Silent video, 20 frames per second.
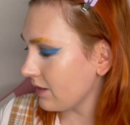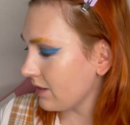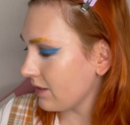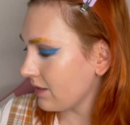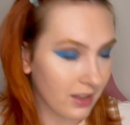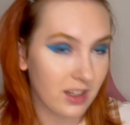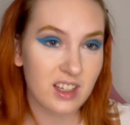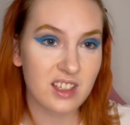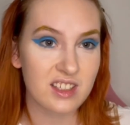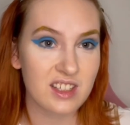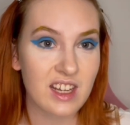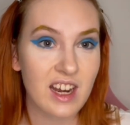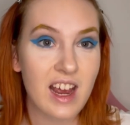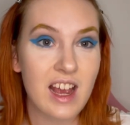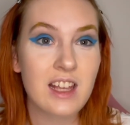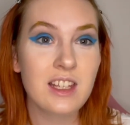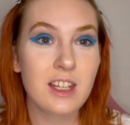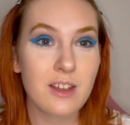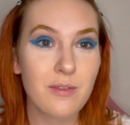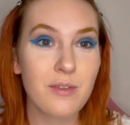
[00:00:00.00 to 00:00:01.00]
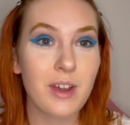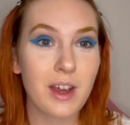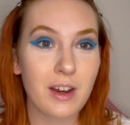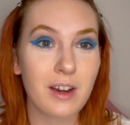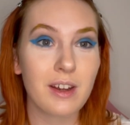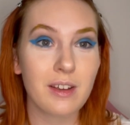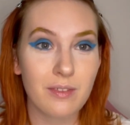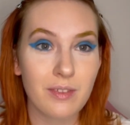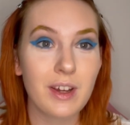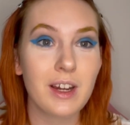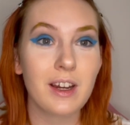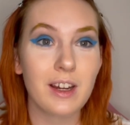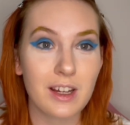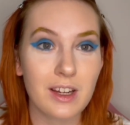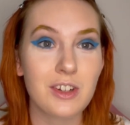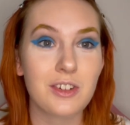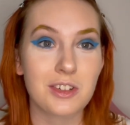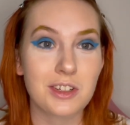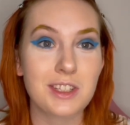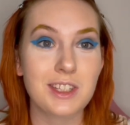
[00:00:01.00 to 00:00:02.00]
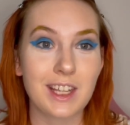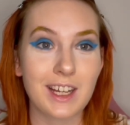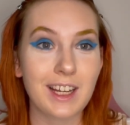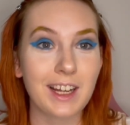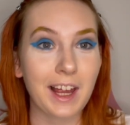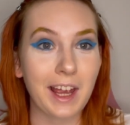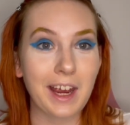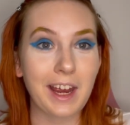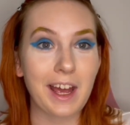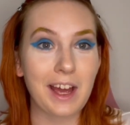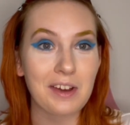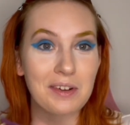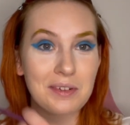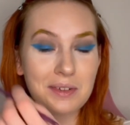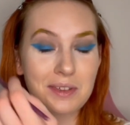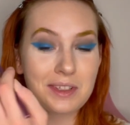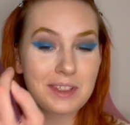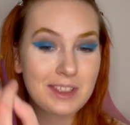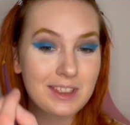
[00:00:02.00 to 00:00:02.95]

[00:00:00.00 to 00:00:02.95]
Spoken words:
because it has a very, very interesting layout.